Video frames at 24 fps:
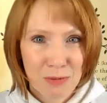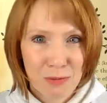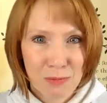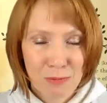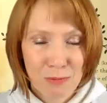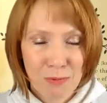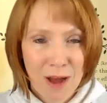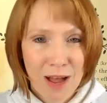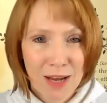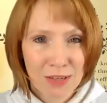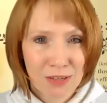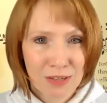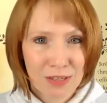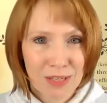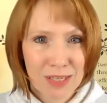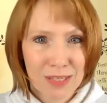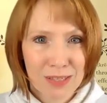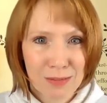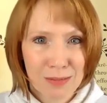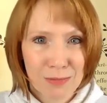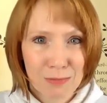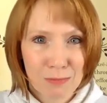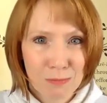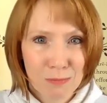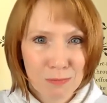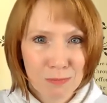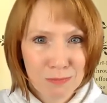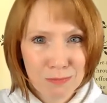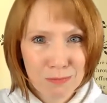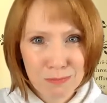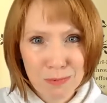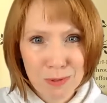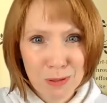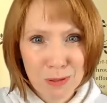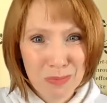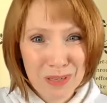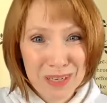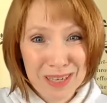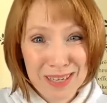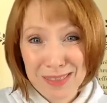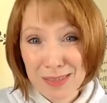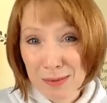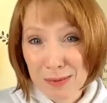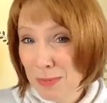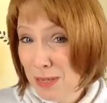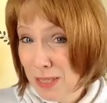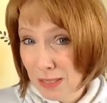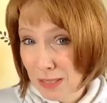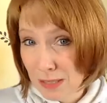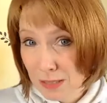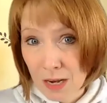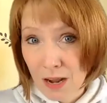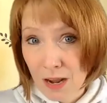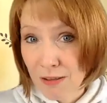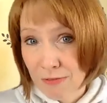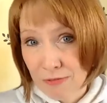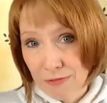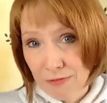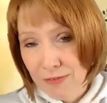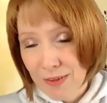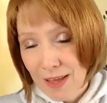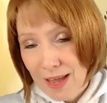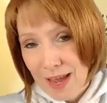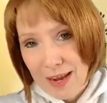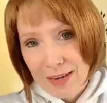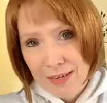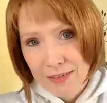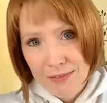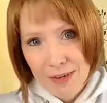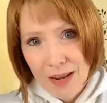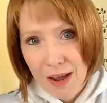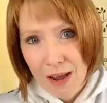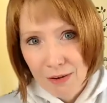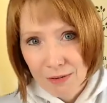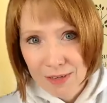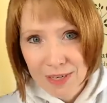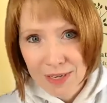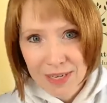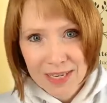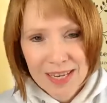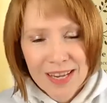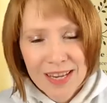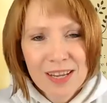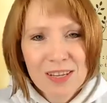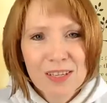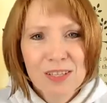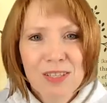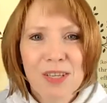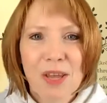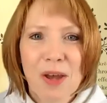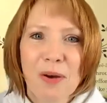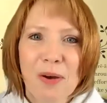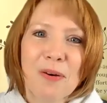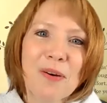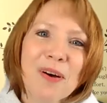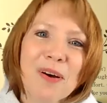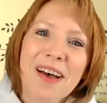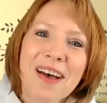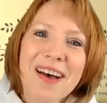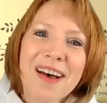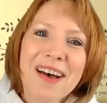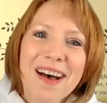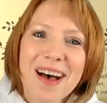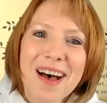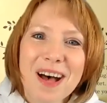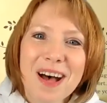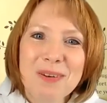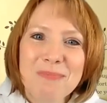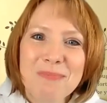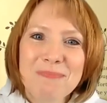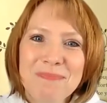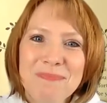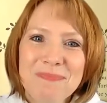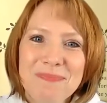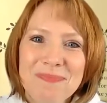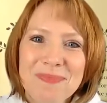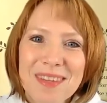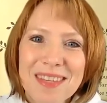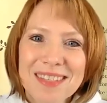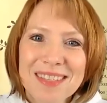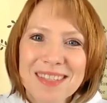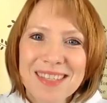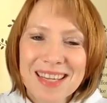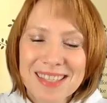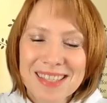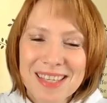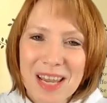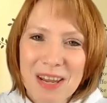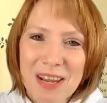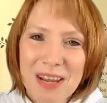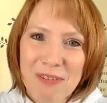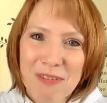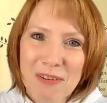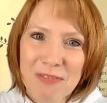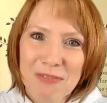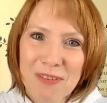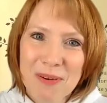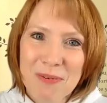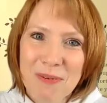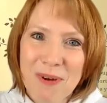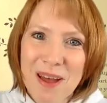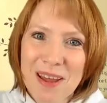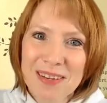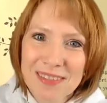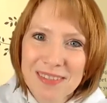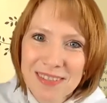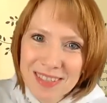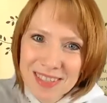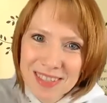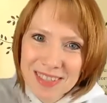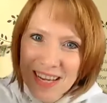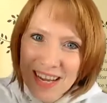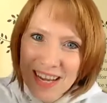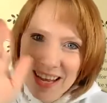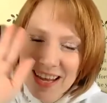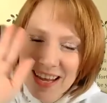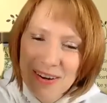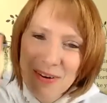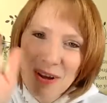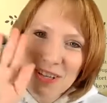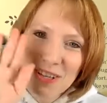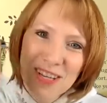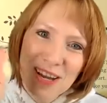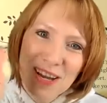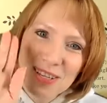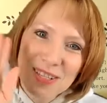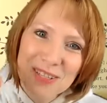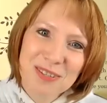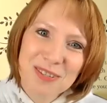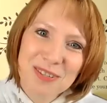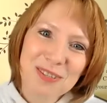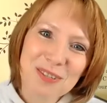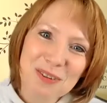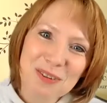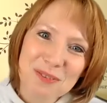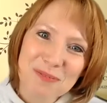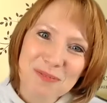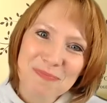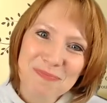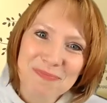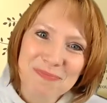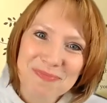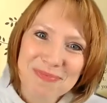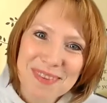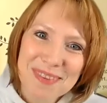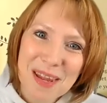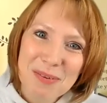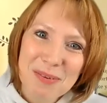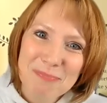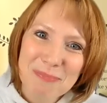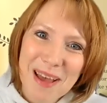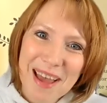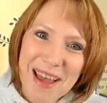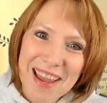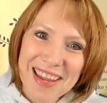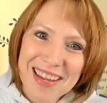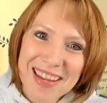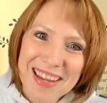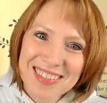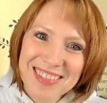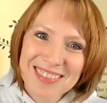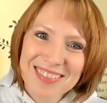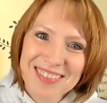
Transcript: watch this, we'll be in the midst of. I don't know. So stay safe, everyone, and I'll talk to you soon. Bye.